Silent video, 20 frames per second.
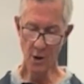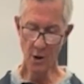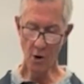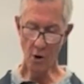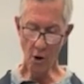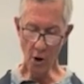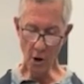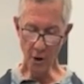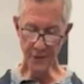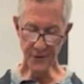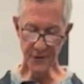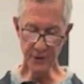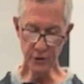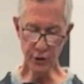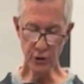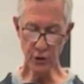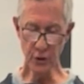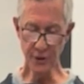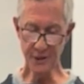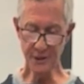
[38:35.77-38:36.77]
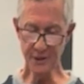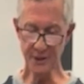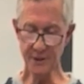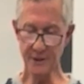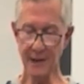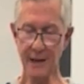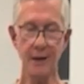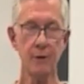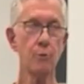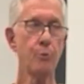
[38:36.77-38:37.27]
All their
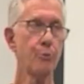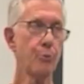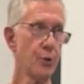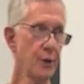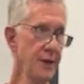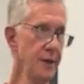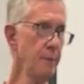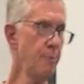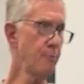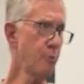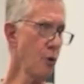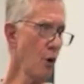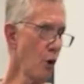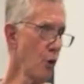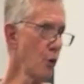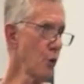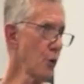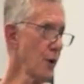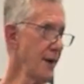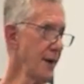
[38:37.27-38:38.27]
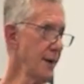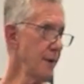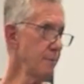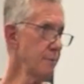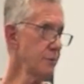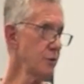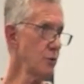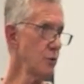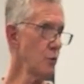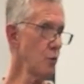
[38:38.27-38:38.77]
choices are
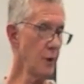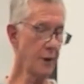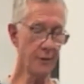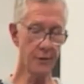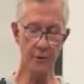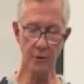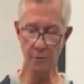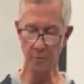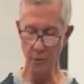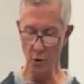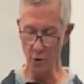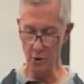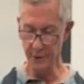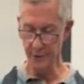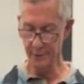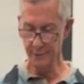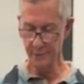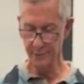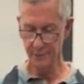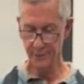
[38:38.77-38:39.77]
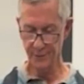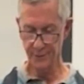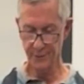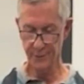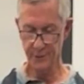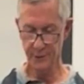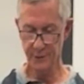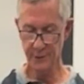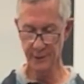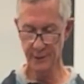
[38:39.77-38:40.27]
pre-programmed when they're born.
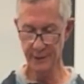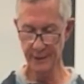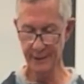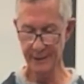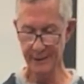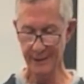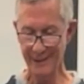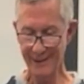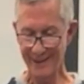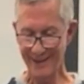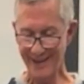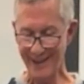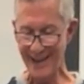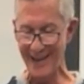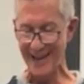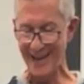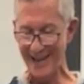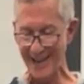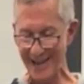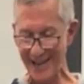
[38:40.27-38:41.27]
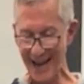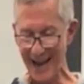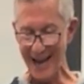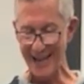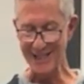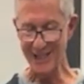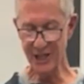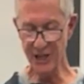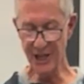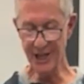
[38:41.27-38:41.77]
They
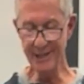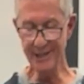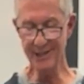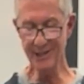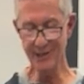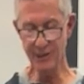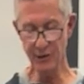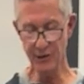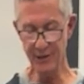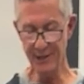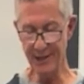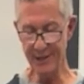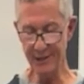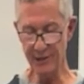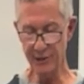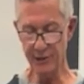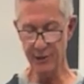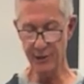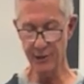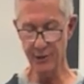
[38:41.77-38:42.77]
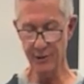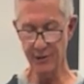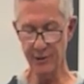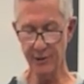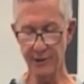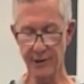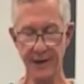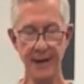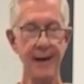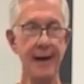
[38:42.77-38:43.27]
cannot change their nature.
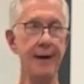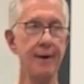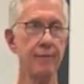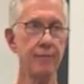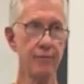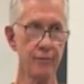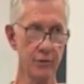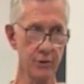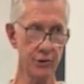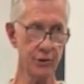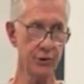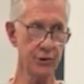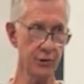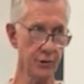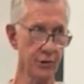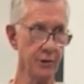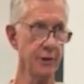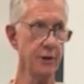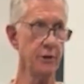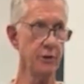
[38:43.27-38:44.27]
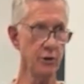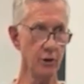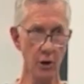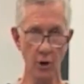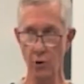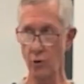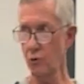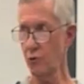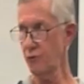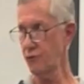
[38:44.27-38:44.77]
They have virtually
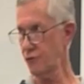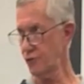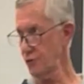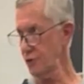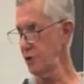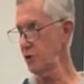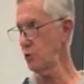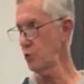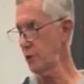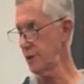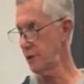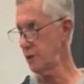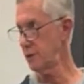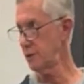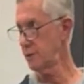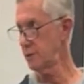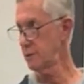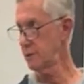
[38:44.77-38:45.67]
no free will.